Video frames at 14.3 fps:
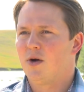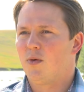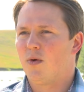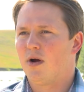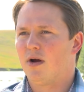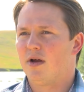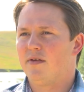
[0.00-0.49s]

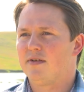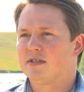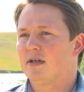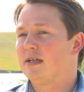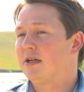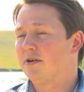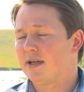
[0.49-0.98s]
where if it's
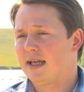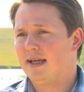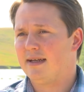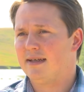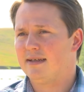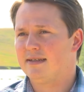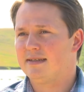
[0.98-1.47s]
on
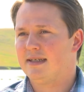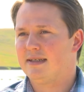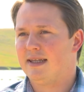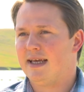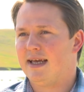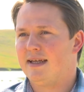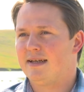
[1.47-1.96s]
irrigated
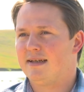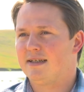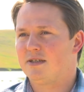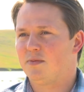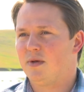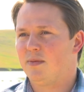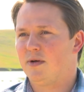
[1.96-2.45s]
land,
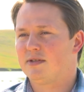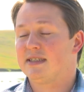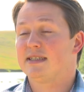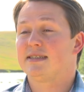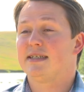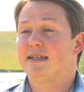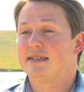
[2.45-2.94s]
it would be about
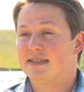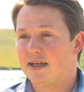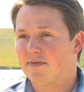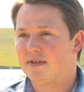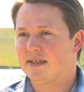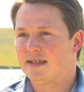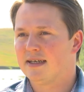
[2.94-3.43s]
sixty to
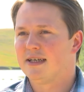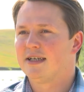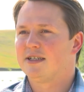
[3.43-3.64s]
seventy.